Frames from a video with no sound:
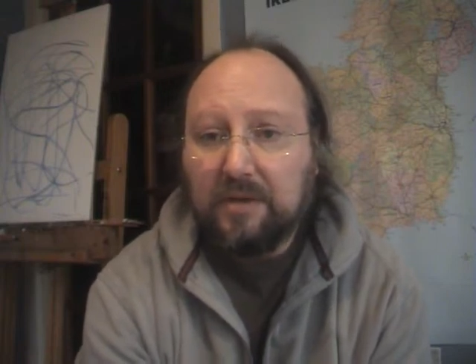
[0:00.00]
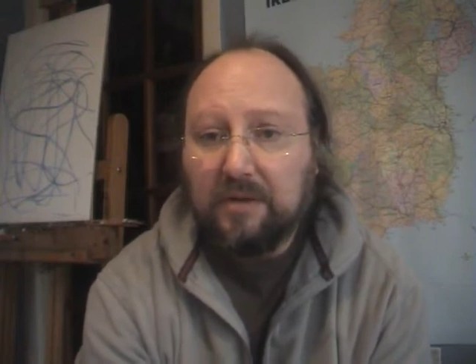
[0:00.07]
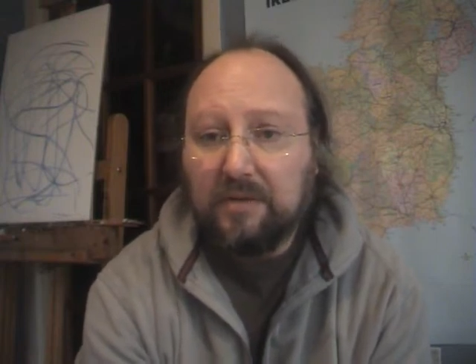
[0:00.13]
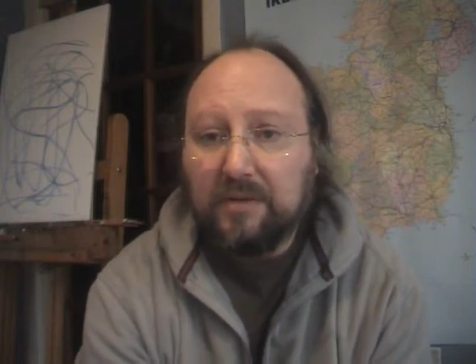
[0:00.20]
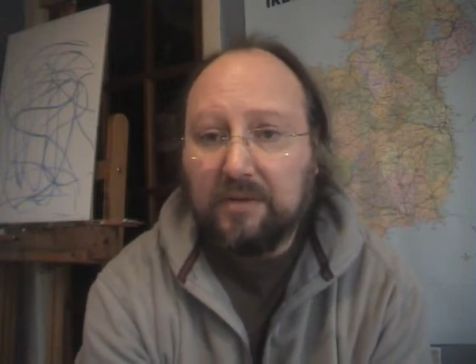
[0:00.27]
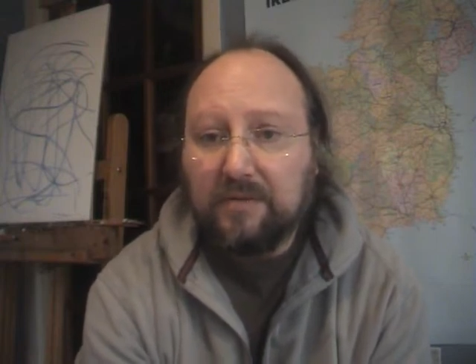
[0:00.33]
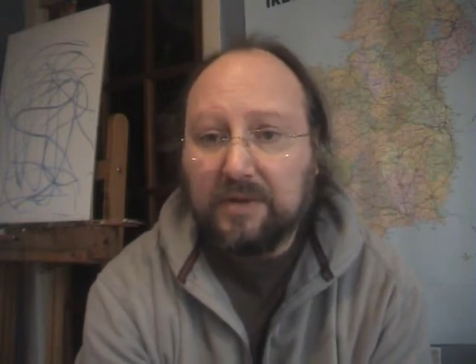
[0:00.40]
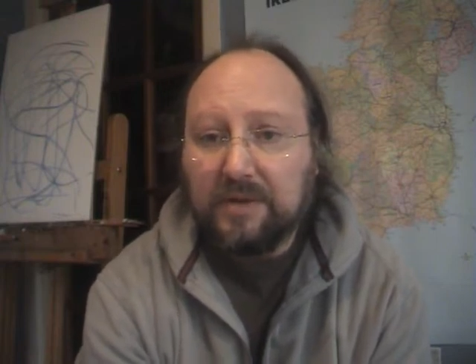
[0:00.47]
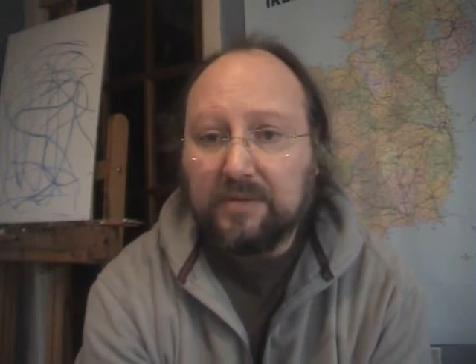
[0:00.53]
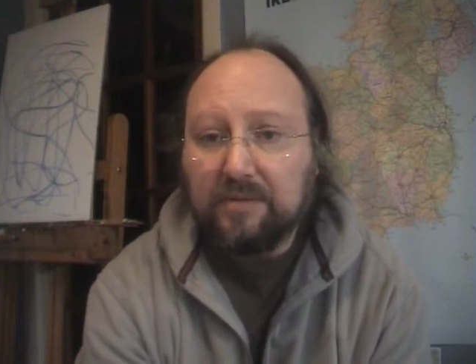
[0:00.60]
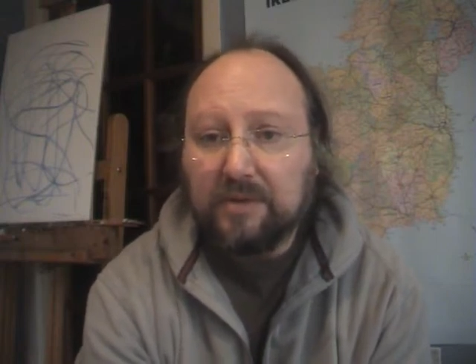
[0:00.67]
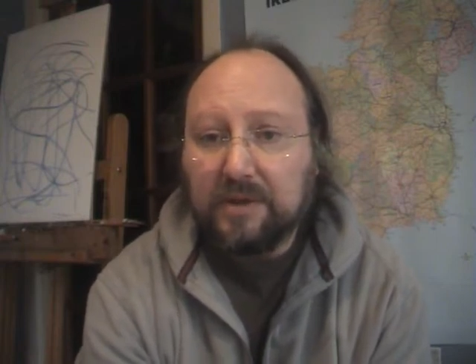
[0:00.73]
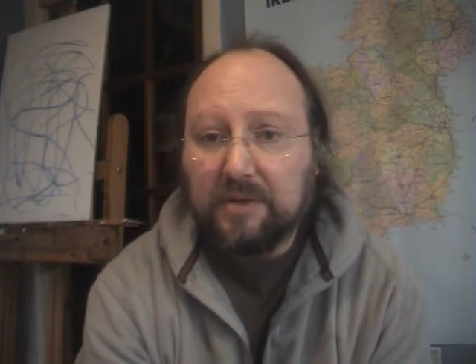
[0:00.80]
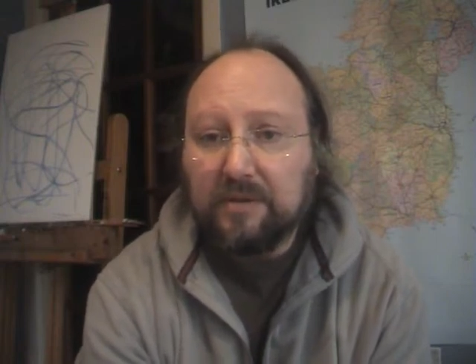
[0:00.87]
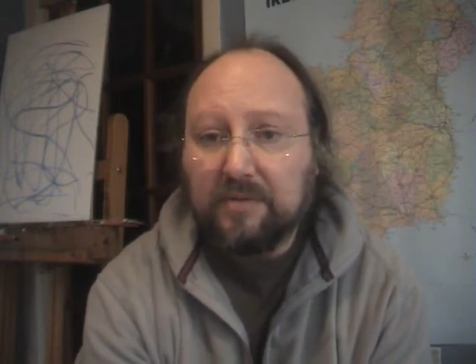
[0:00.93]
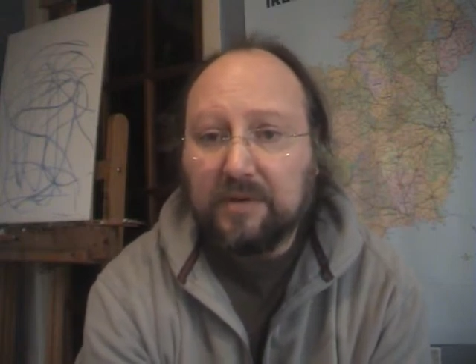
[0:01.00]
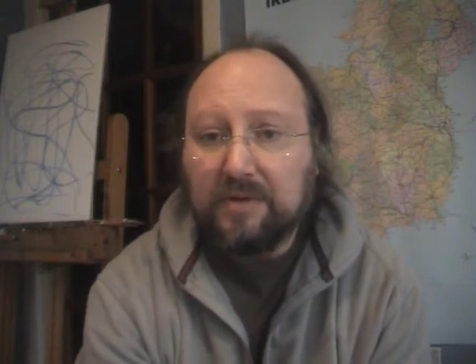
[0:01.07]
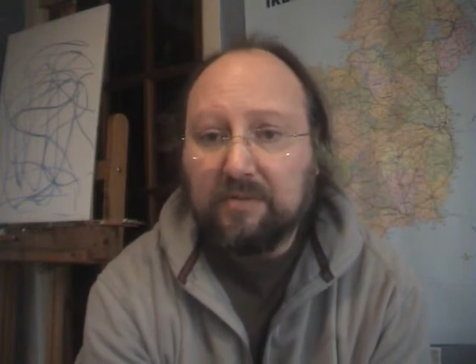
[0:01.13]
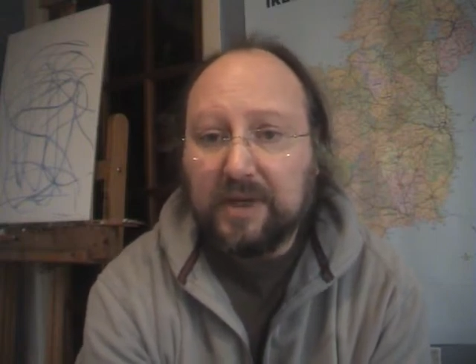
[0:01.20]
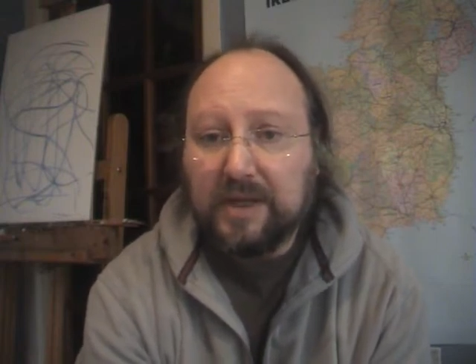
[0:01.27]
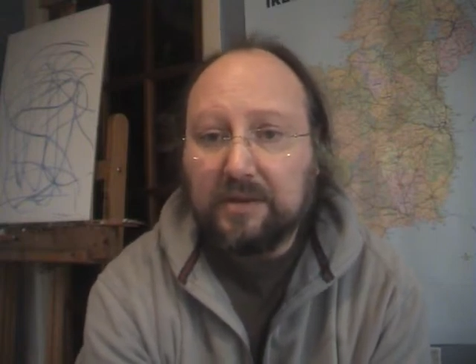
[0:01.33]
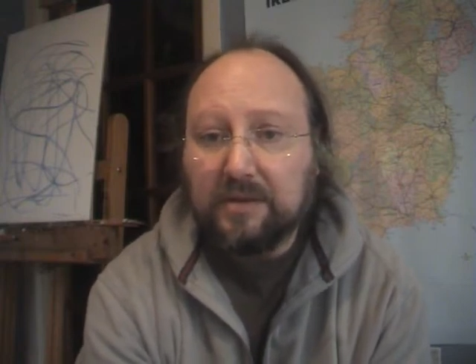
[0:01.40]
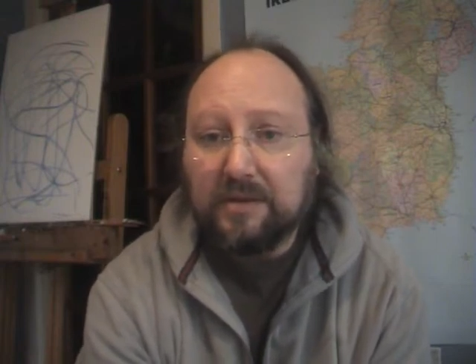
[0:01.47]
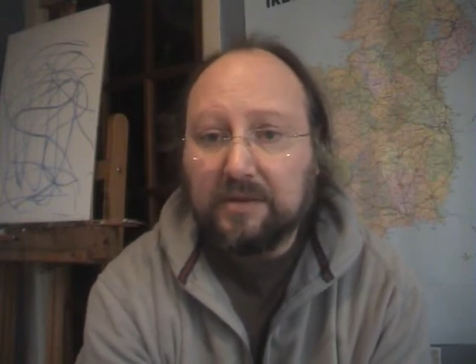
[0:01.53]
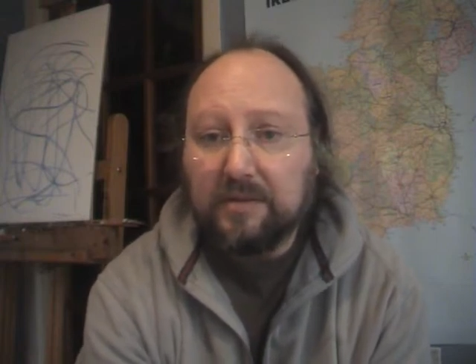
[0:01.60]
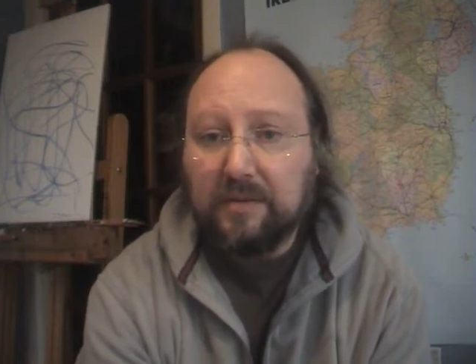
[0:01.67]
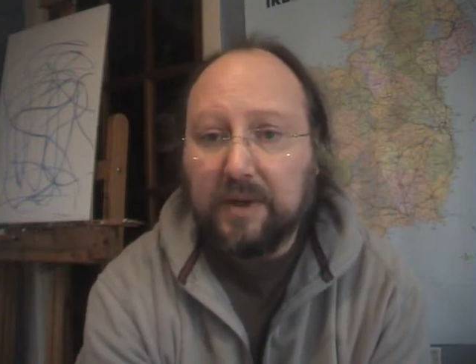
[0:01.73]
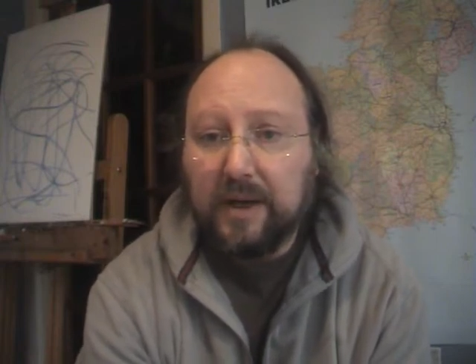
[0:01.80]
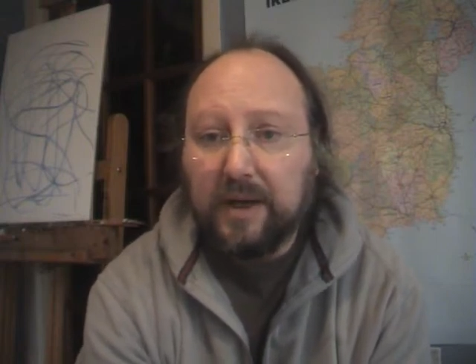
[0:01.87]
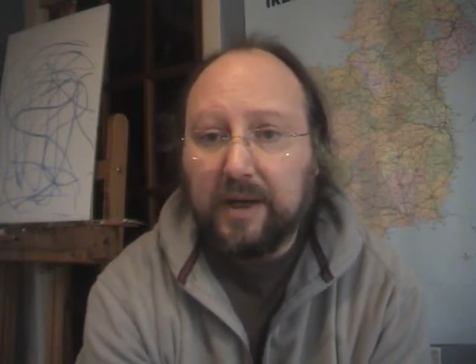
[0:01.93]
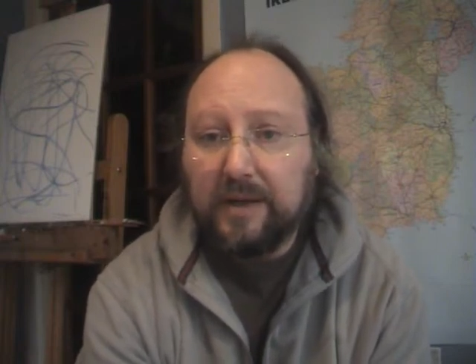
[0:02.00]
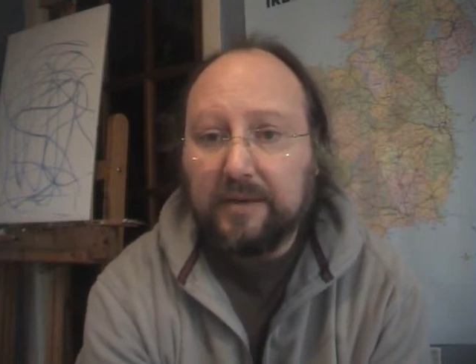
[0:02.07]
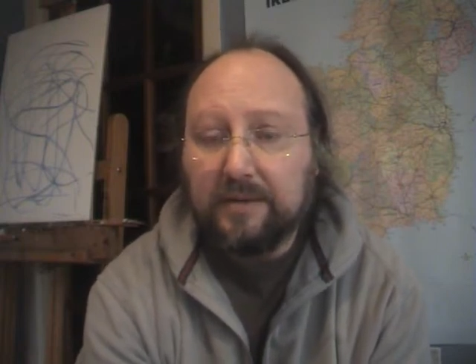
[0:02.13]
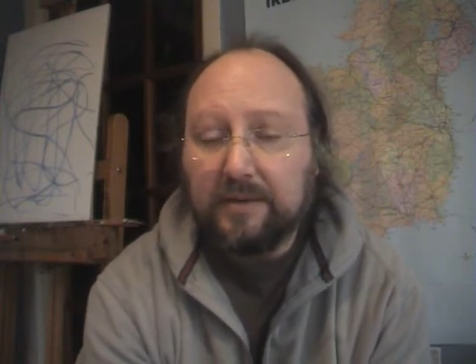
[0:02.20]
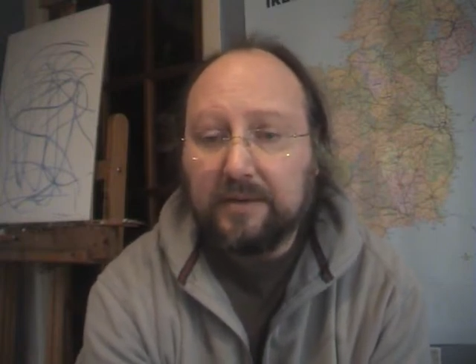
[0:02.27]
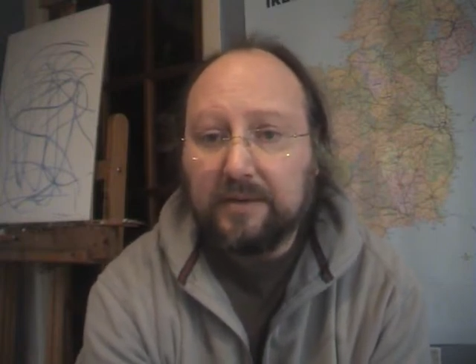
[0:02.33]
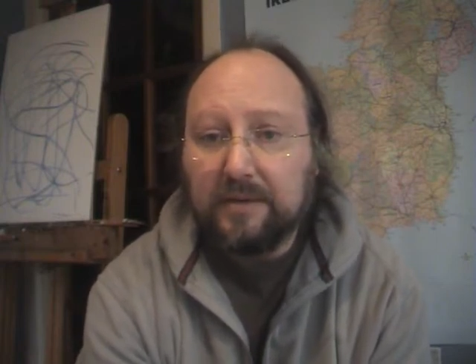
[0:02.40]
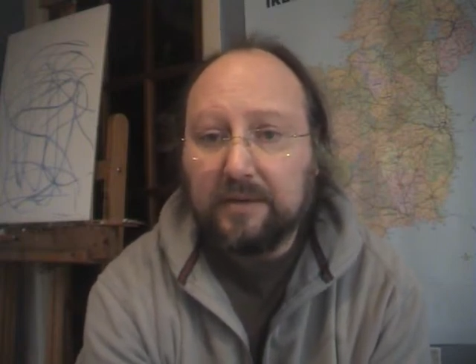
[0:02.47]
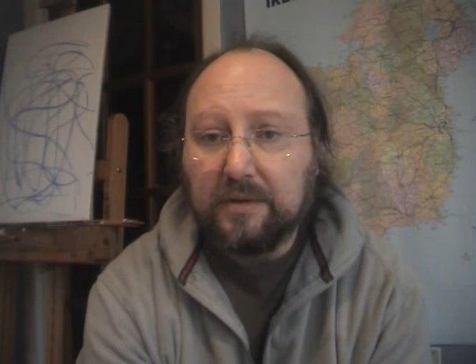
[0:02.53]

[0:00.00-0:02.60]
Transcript: using this way, this method, and